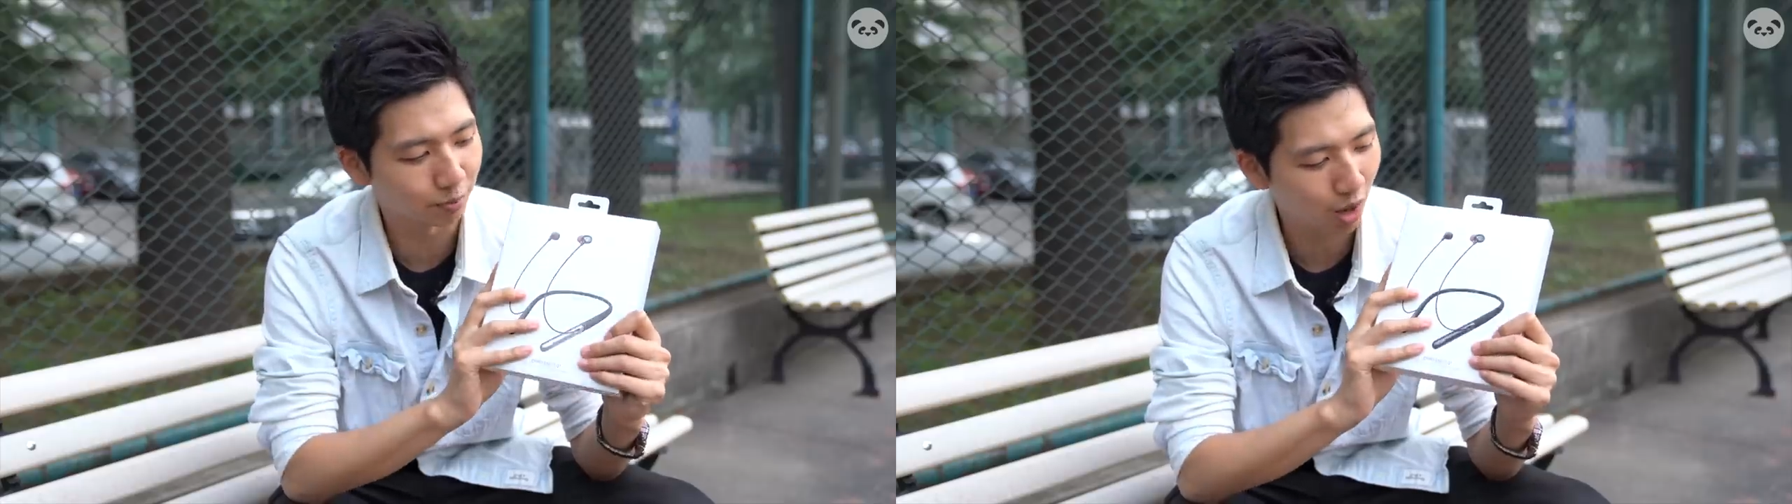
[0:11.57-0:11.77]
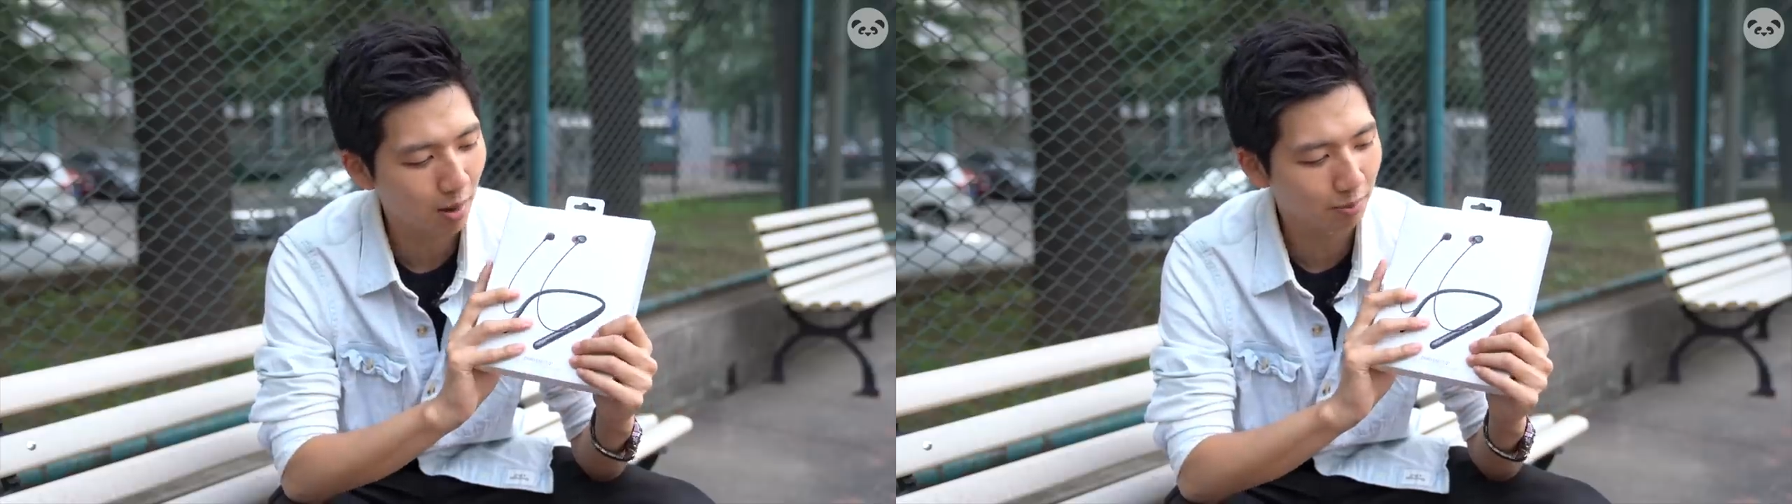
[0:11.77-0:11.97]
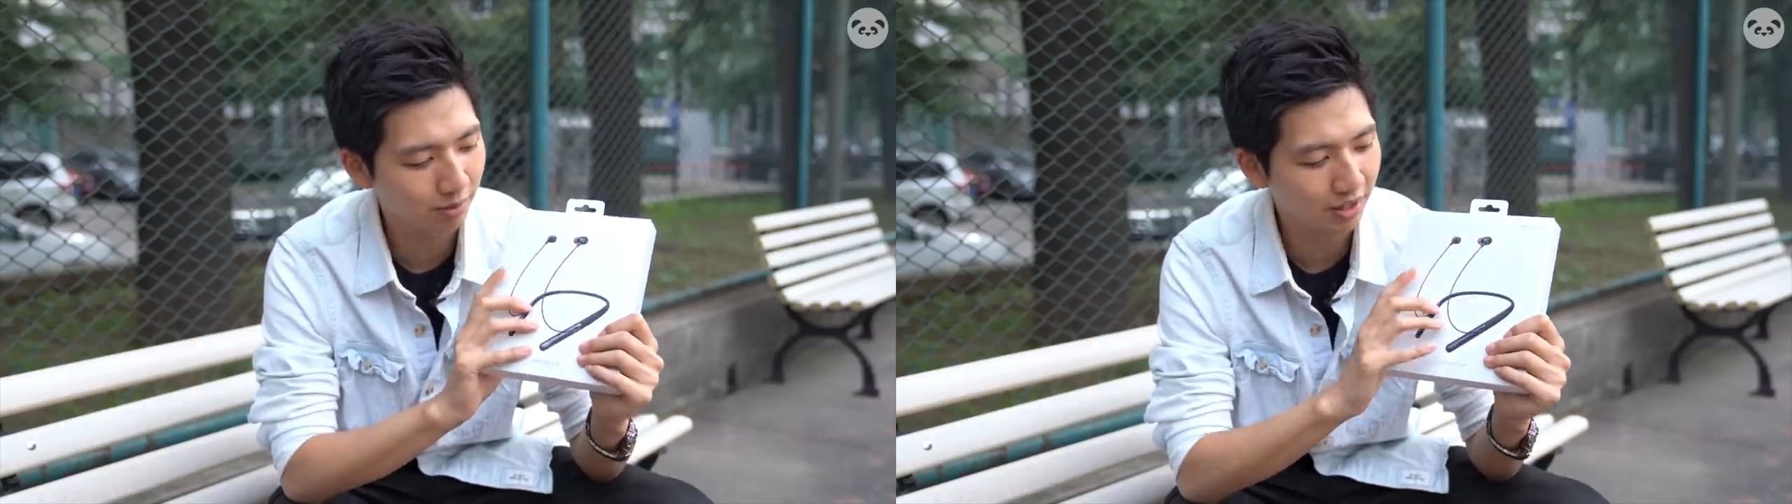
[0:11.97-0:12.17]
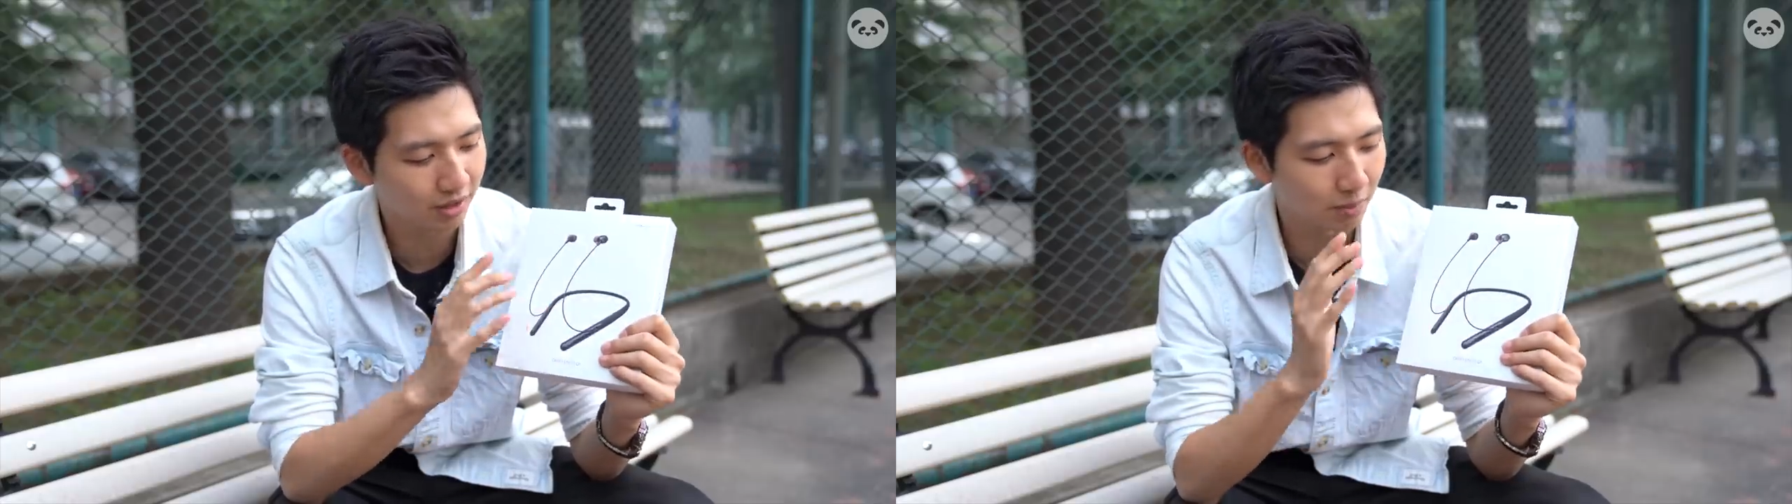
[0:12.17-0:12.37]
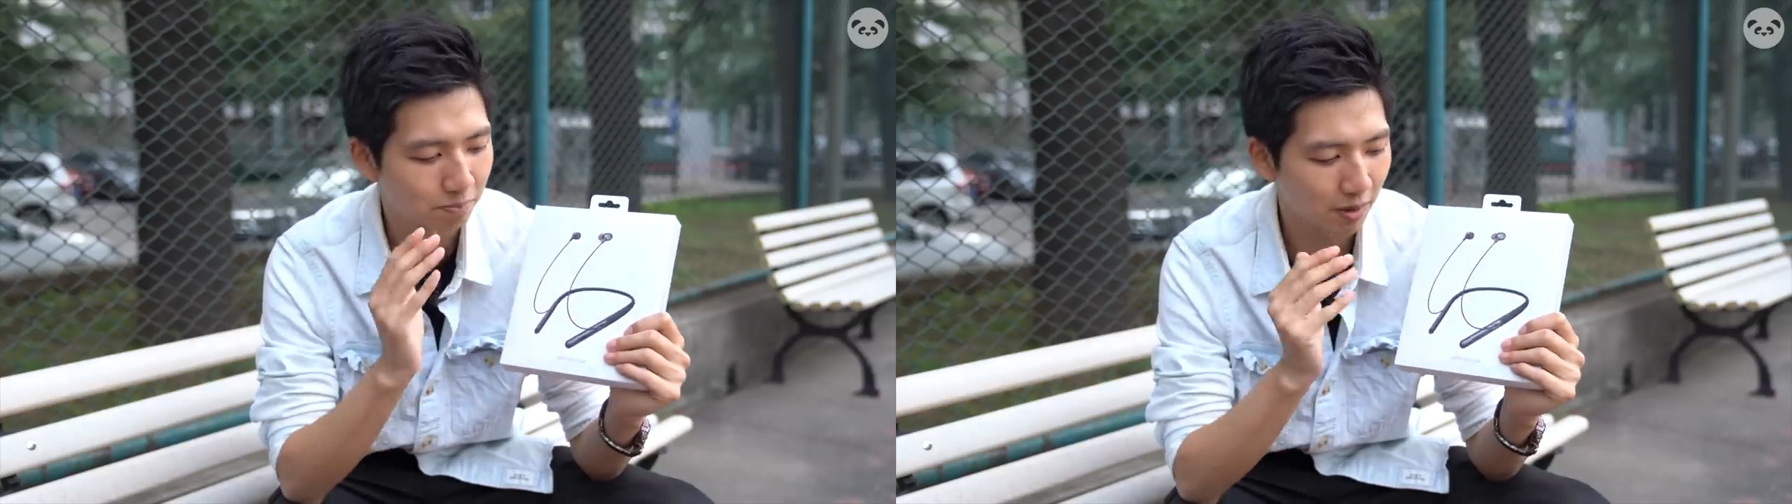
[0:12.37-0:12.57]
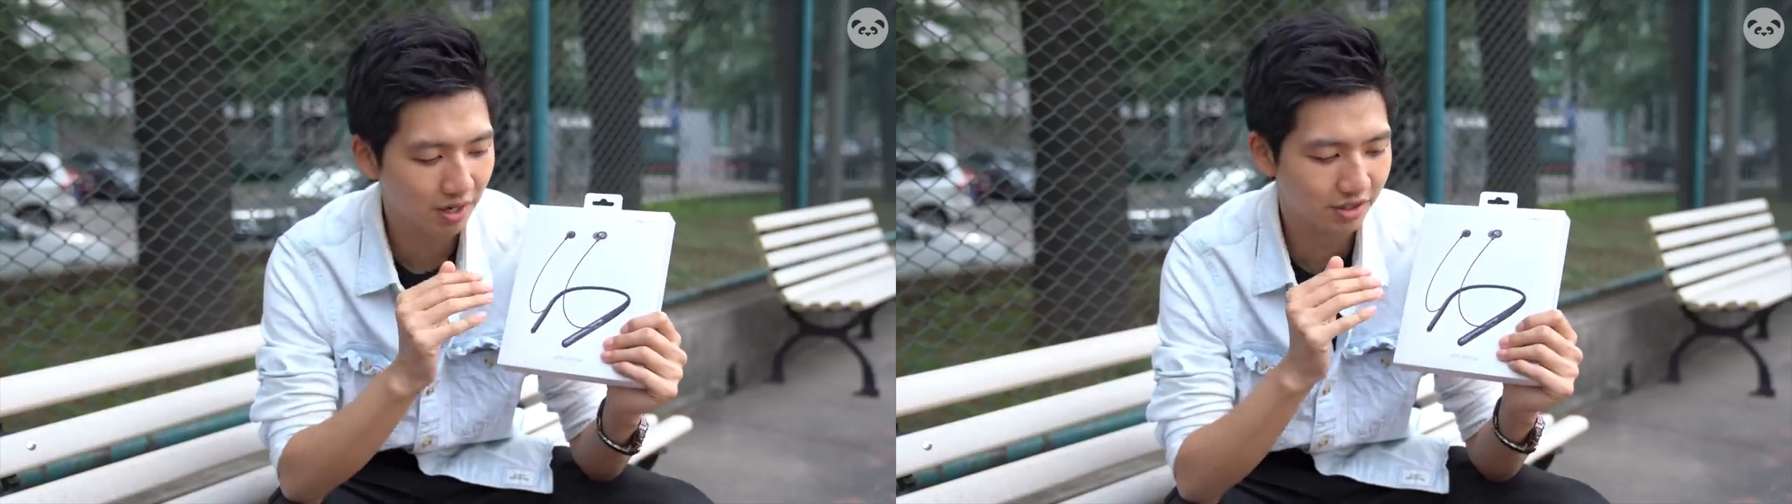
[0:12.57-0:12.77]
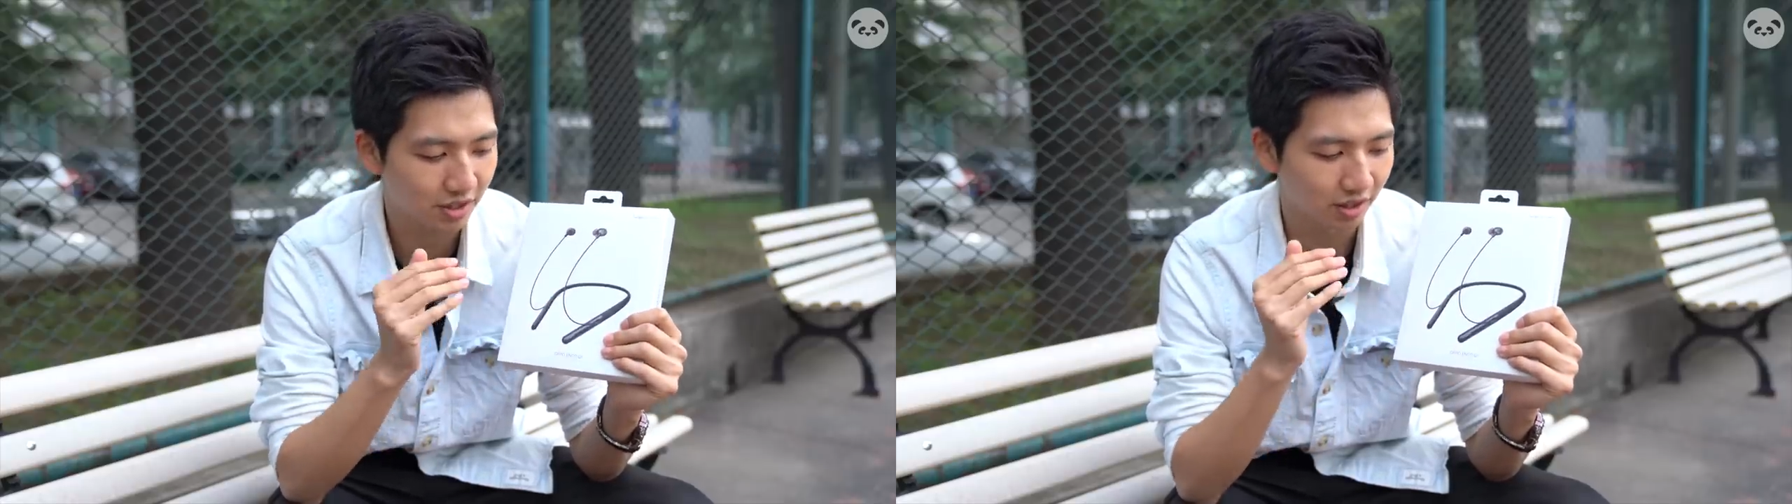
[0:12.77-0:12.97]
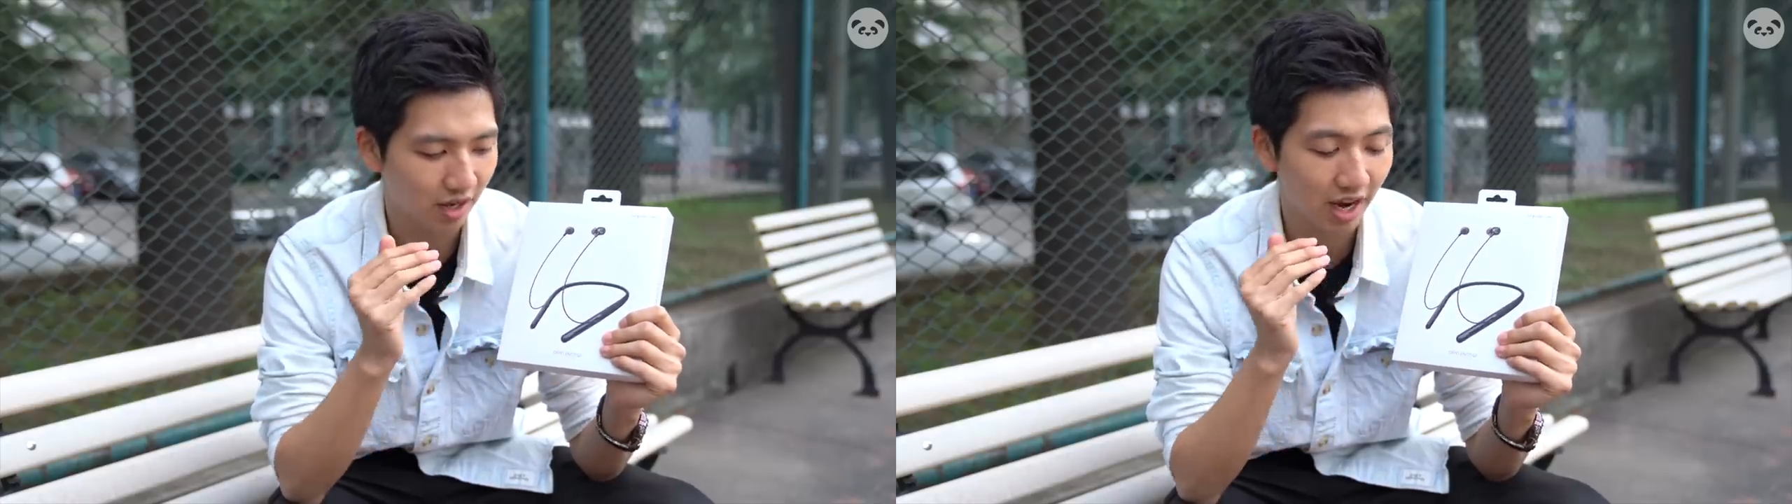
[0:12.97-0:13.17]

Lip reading: probably the best